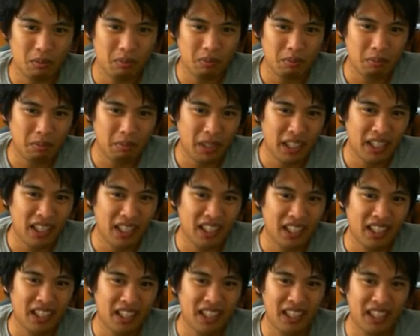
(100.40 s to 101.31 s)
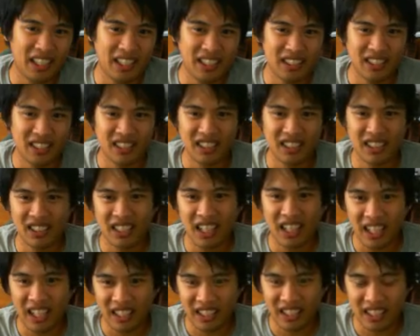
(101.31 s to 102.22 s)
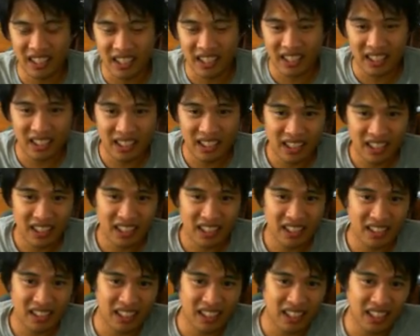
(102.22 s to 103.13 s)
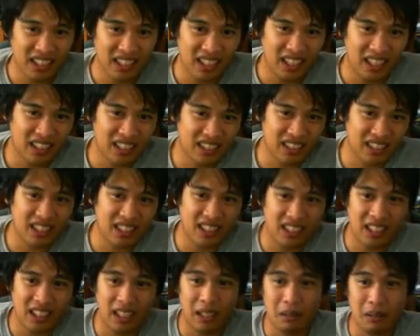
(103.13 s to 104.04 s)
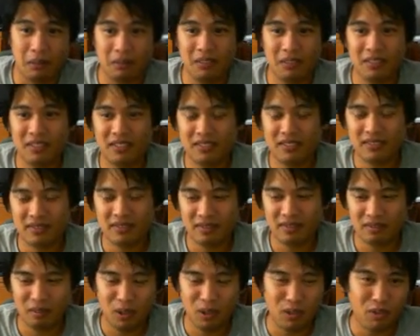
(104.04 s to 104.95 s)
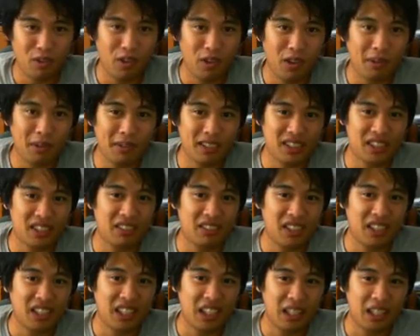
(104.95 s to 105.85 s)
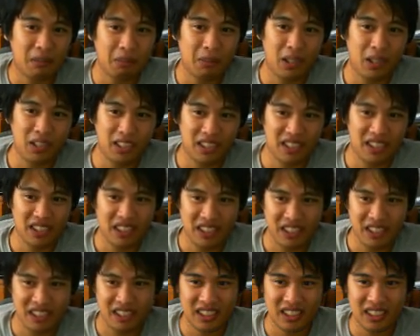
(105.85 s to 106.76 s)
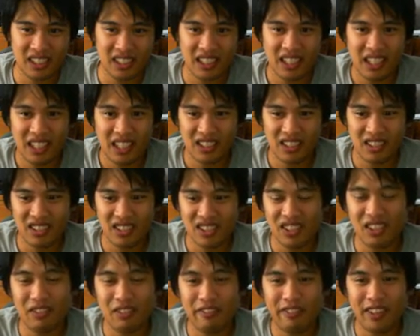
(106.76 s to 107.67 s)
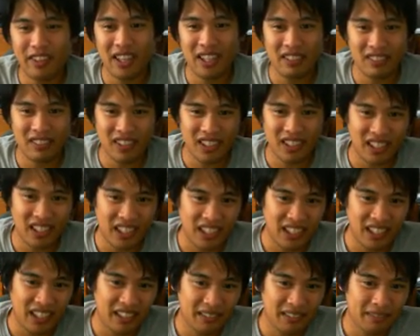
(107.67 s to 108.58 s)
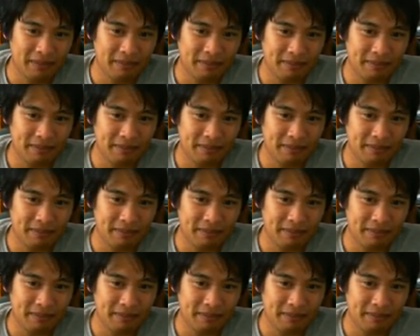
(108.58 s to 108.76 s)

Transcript: Mina, and Sasaki. They got performance of the night bonuses. There was no fight of the night.